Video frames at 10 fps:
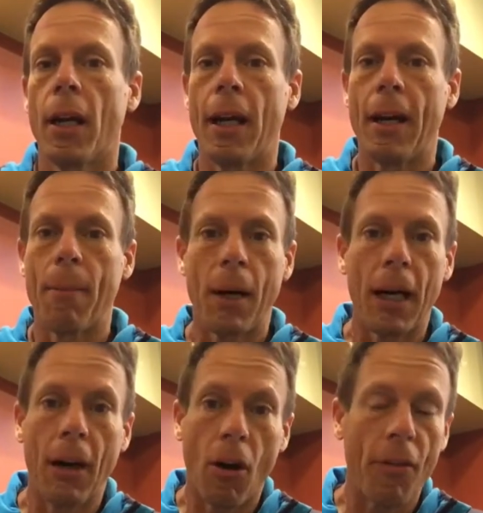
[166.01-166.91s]

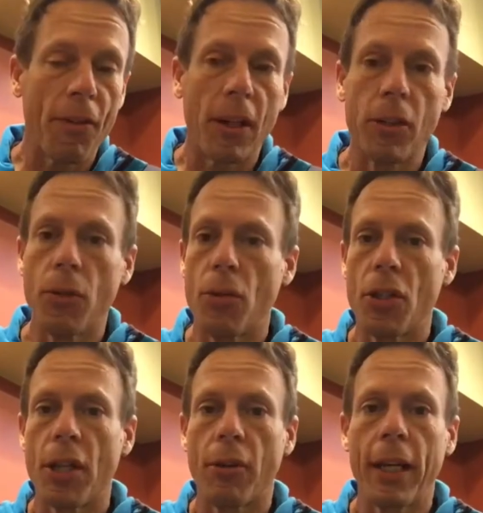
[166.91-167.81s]
Often I'll use
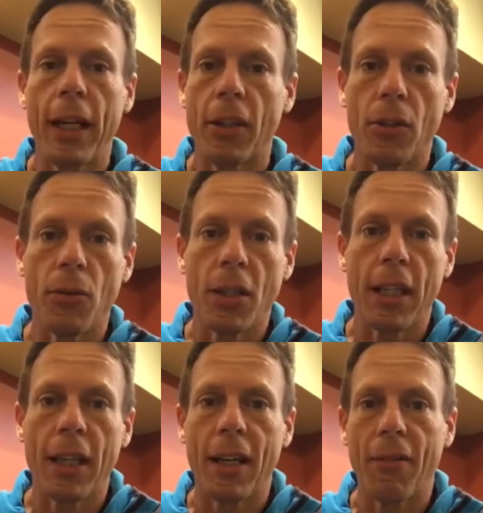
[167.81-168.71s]
Siri, I'll use
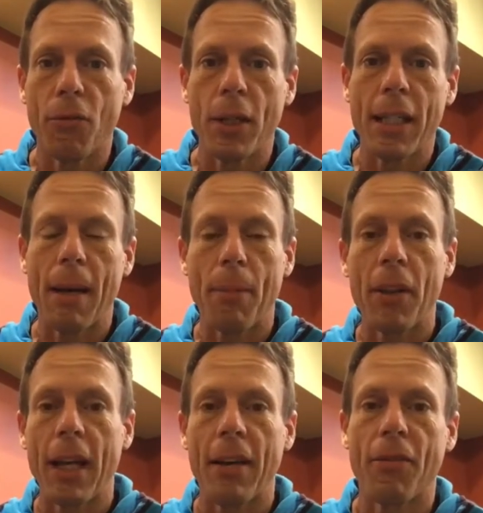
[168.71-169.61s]
the voice app
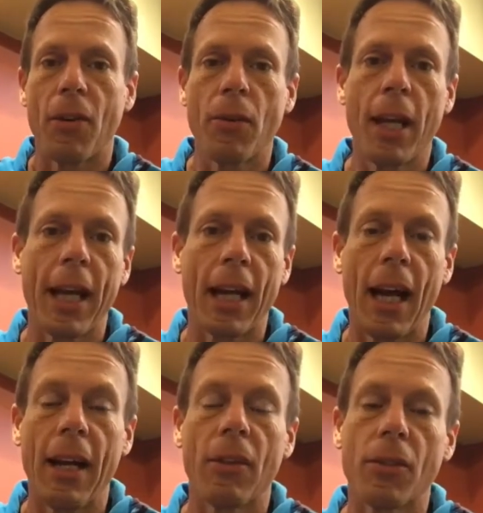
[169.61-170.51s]
on the iPhone, and
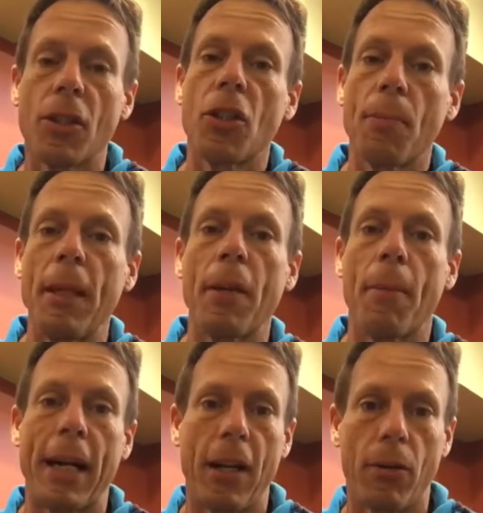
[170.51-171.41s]
I'll speak
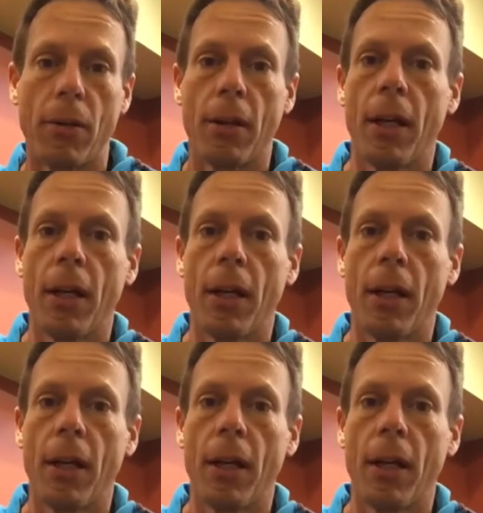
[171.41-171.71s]
my note.